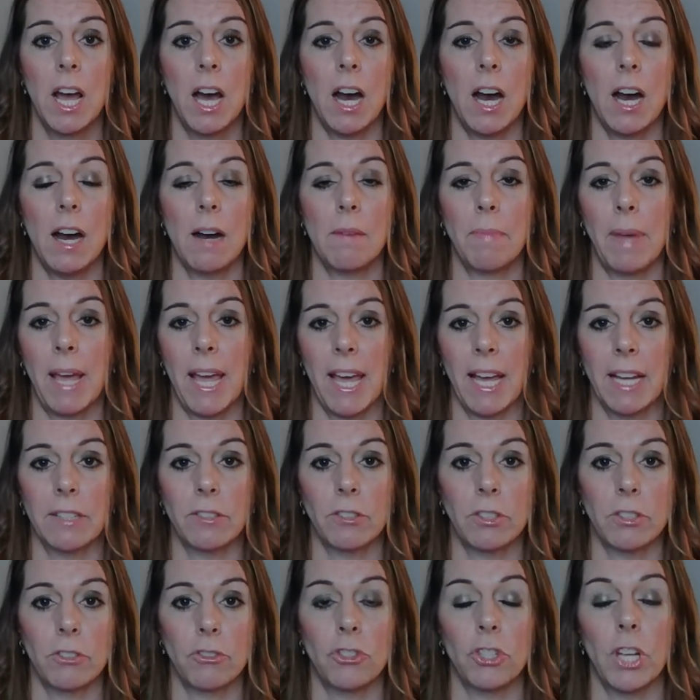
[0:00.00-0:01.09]

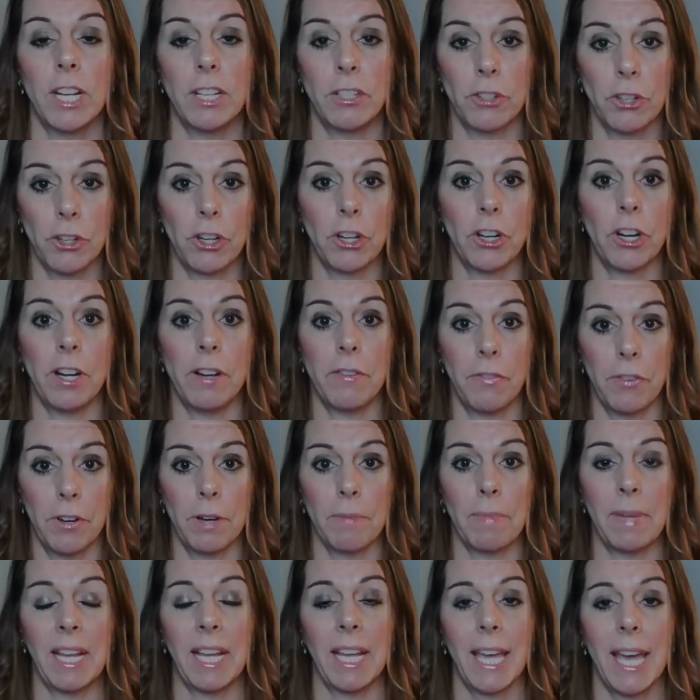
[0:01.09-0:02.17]
and gender
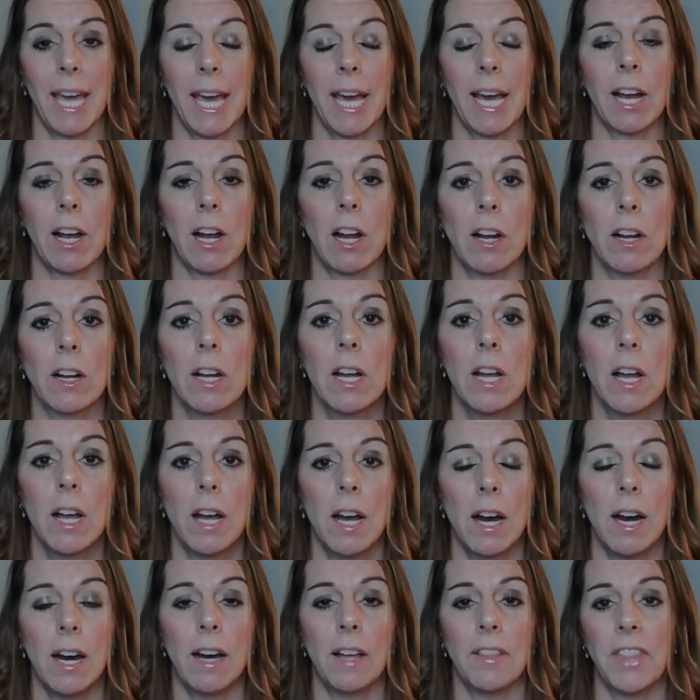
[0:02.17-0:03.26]
affirming care.
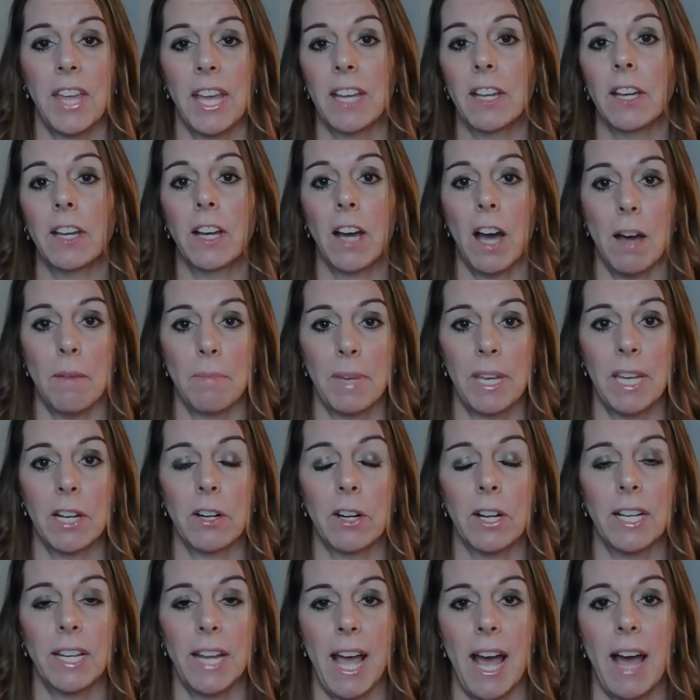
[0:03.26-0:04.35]
They could come here
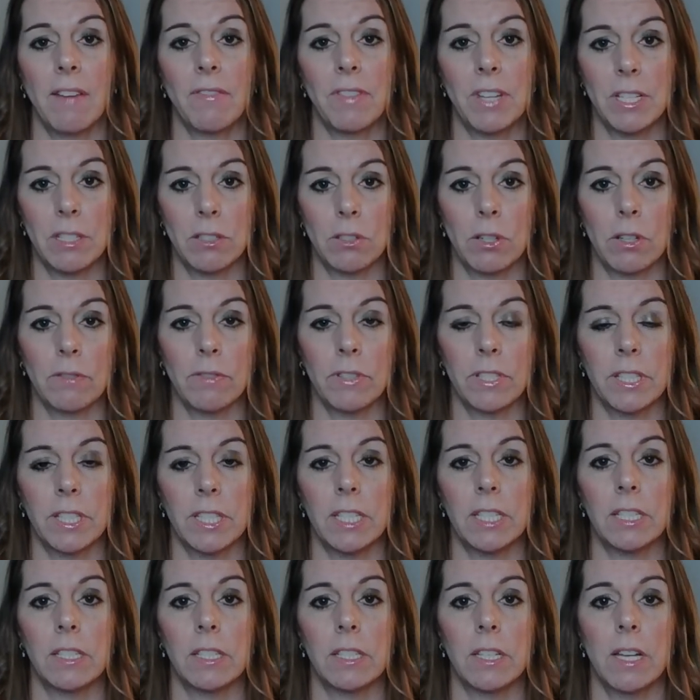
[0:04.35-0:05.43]
and have these
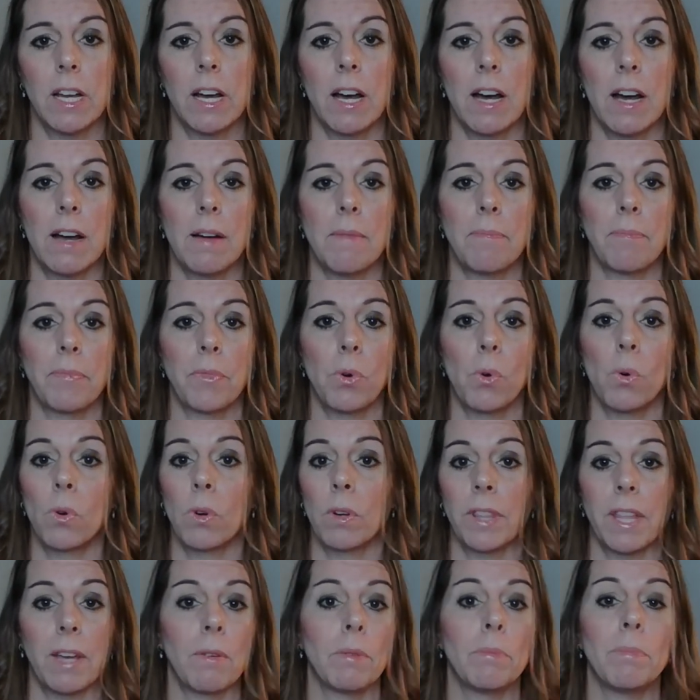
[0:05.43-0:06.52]
services,
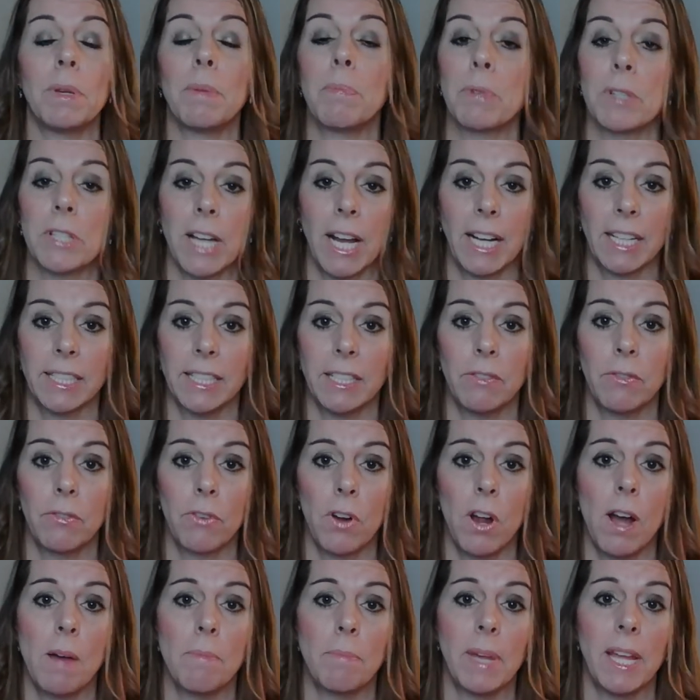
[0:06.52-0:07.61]
or they would be protected
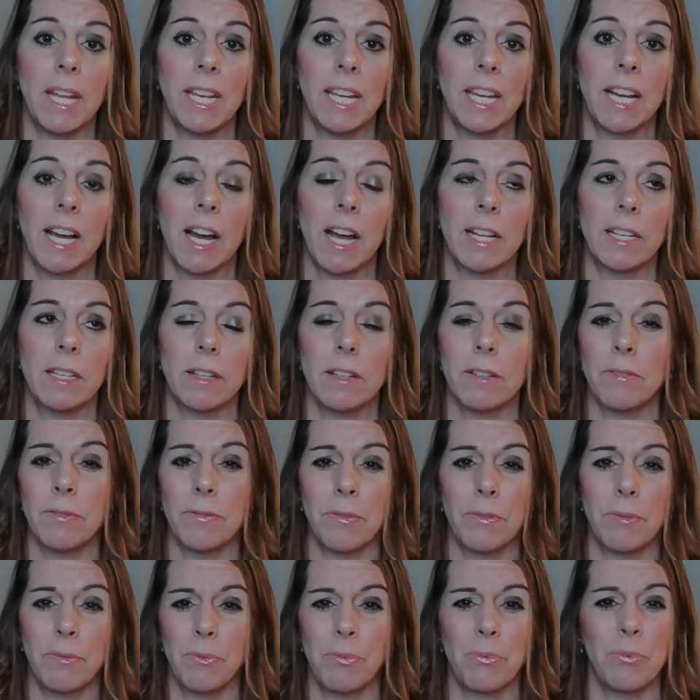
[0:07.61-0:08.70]
from any kind of
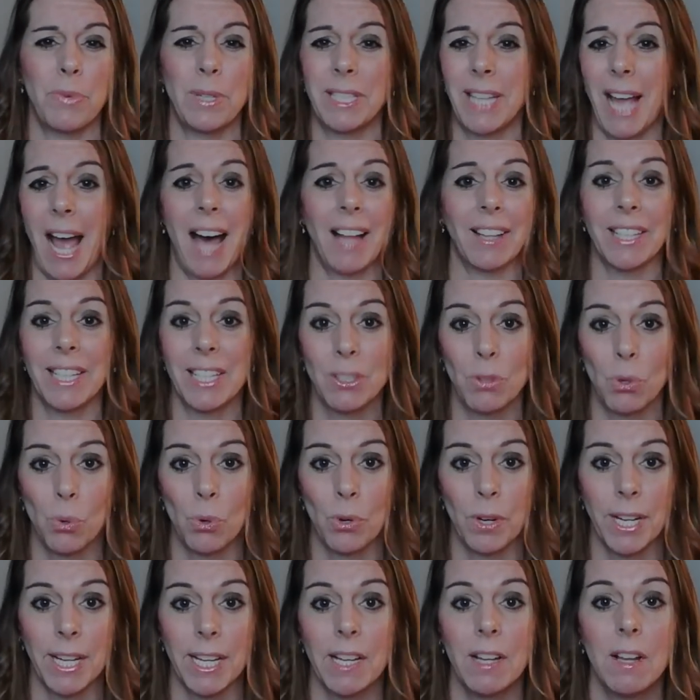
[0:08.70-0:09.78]

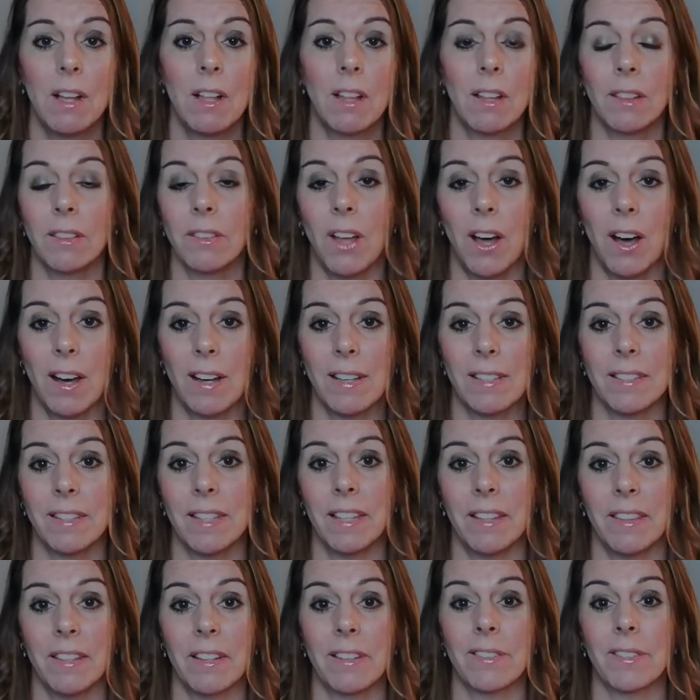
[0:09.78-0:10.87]
retaliatory laws
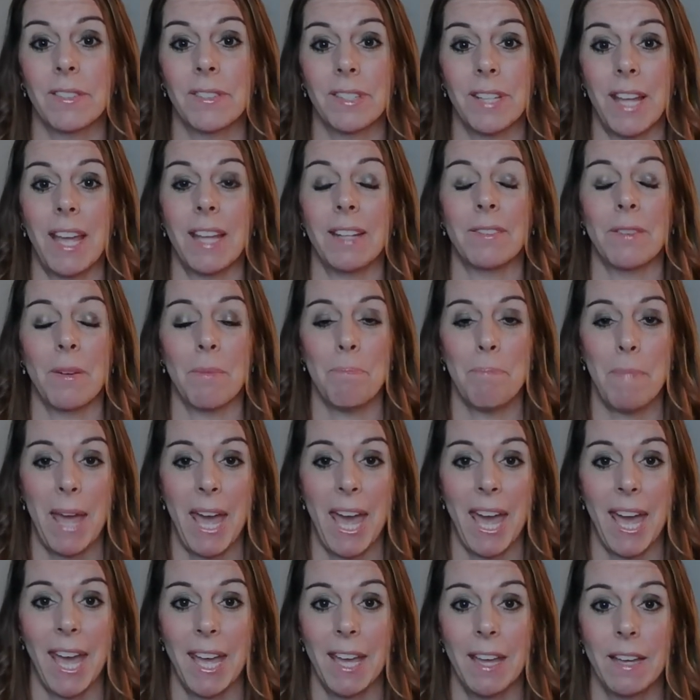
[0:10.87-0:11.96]
that their state
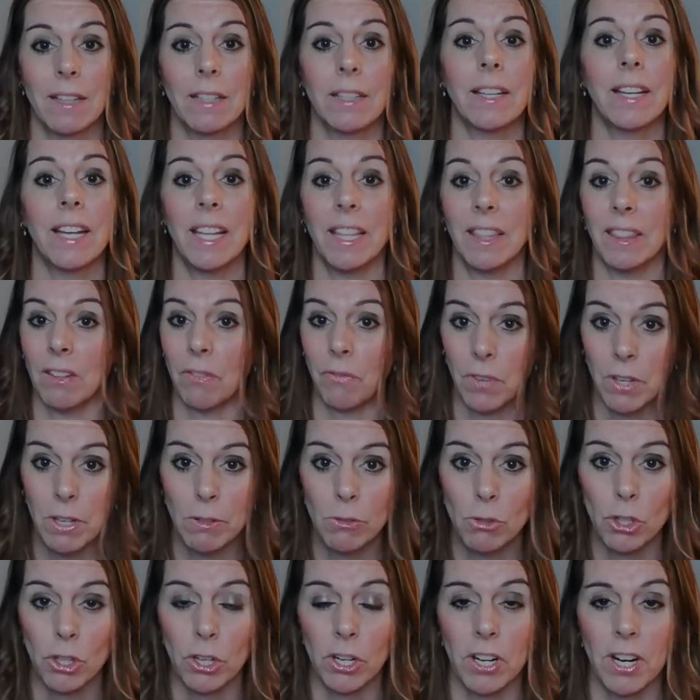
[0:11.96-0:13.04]
may in the
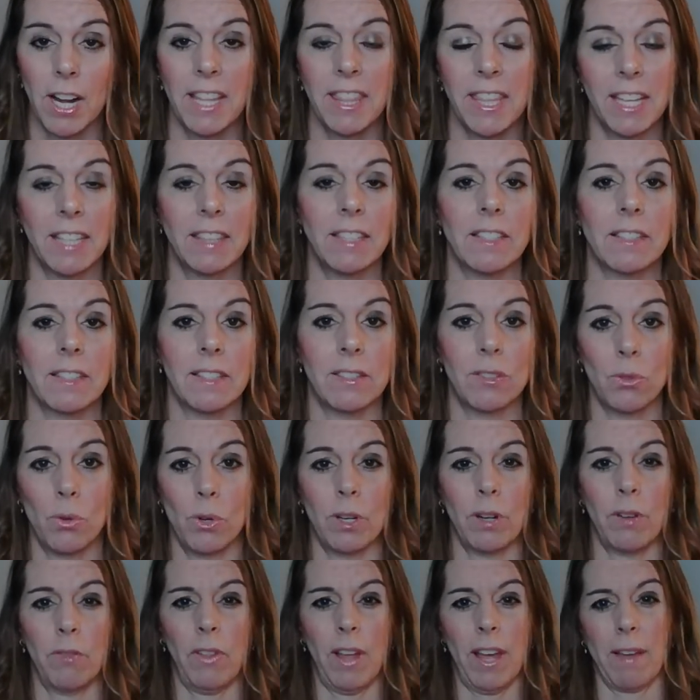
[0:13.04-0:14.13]
future. I think this is
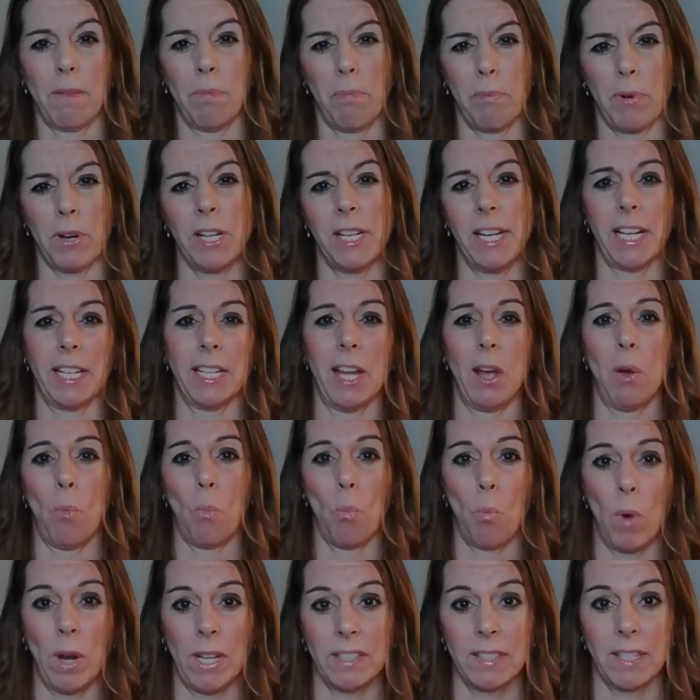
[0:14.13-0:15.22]
sort of like
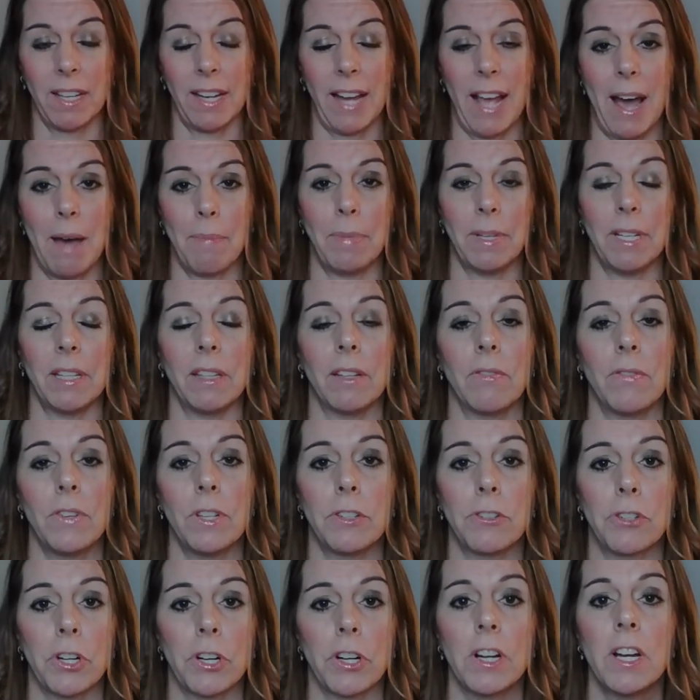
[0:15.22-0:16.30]
predicting what's going to happen in the
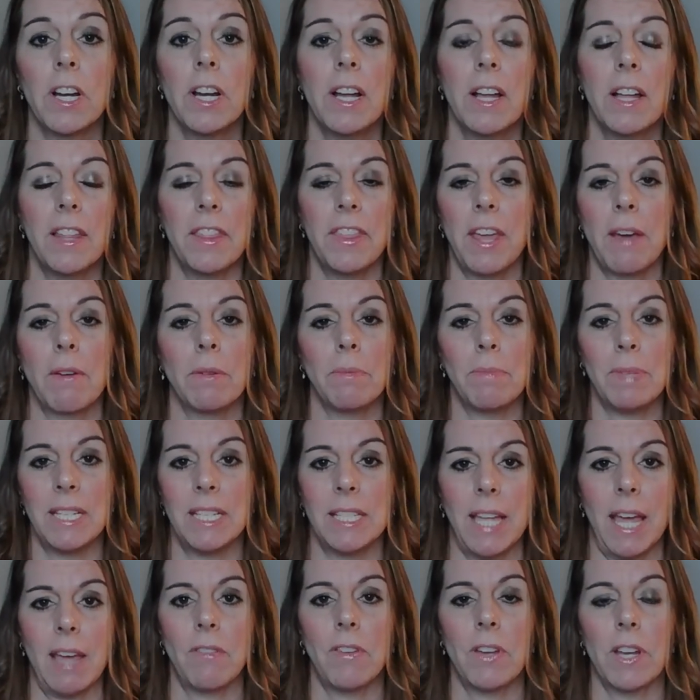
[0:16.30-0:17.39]
future. They would be
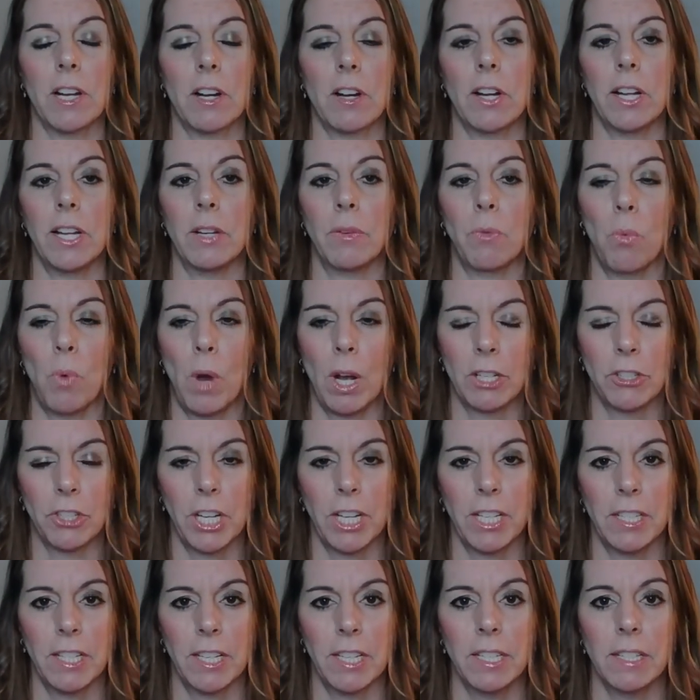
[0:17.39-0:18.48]
safe here in
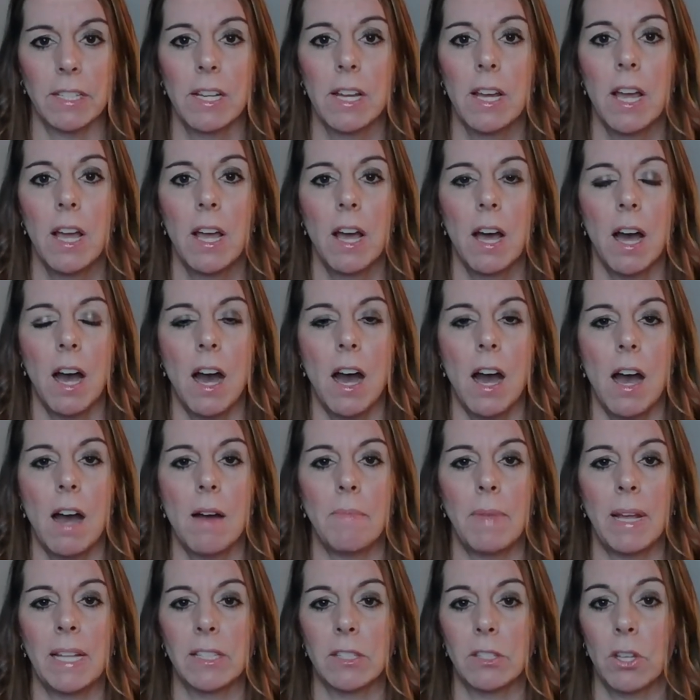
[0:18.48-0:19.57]
Washington.
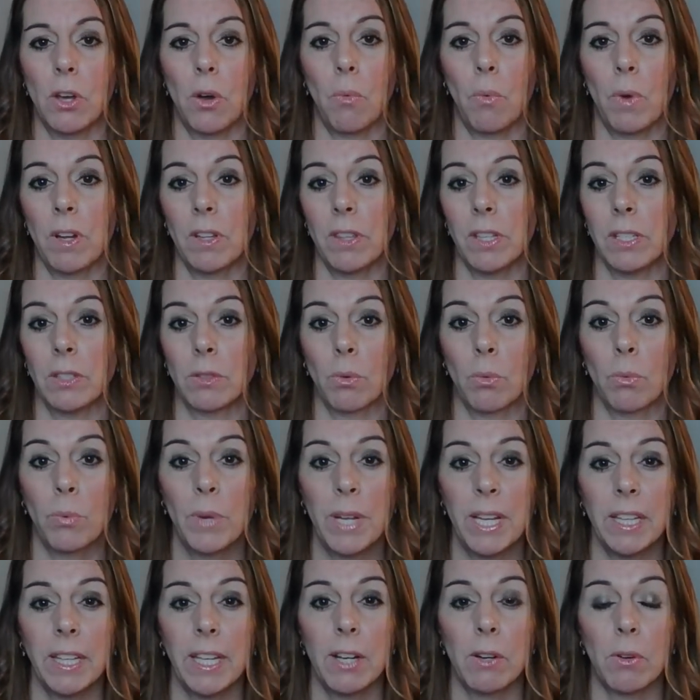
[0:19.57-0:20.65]
And so where this
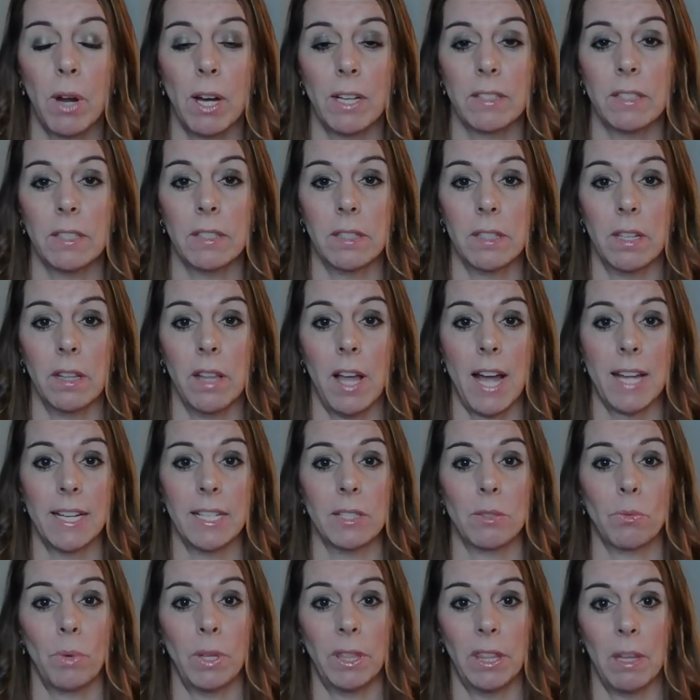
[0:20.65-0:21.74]
really crosses the line
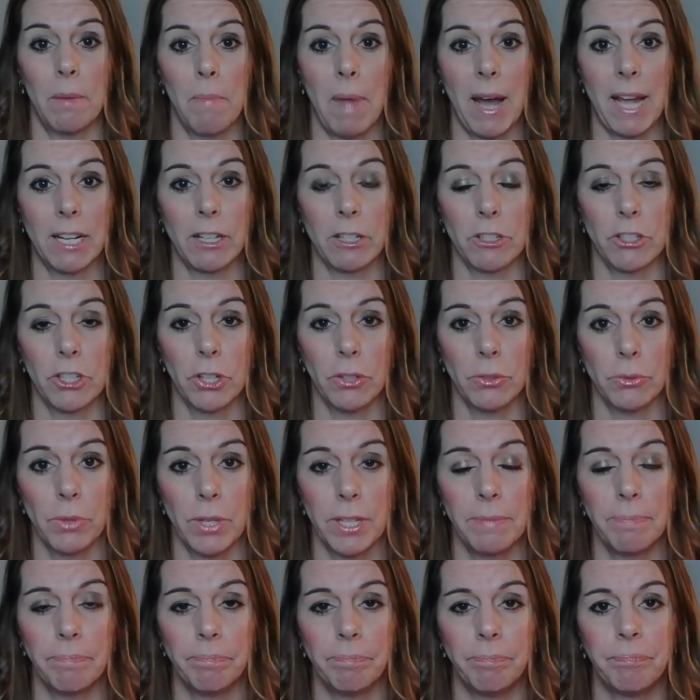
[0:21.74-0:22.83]
is with the minor
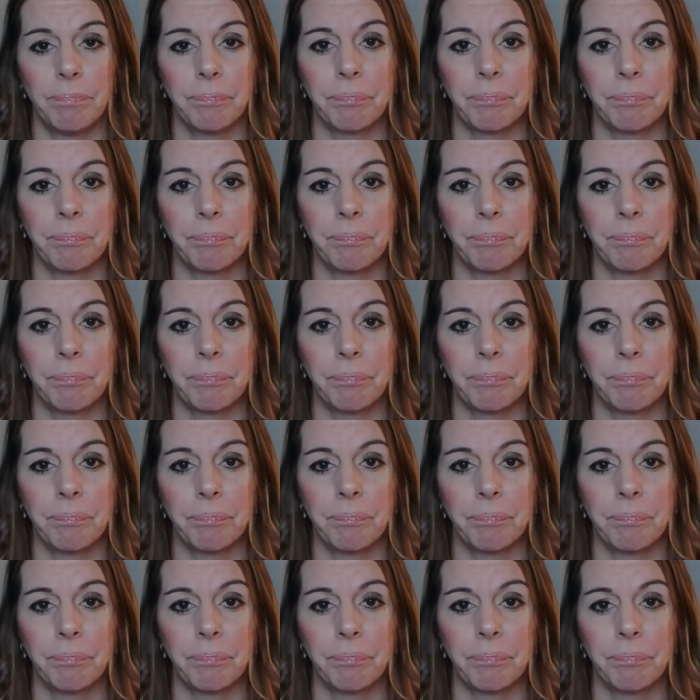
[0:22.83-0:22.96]
children.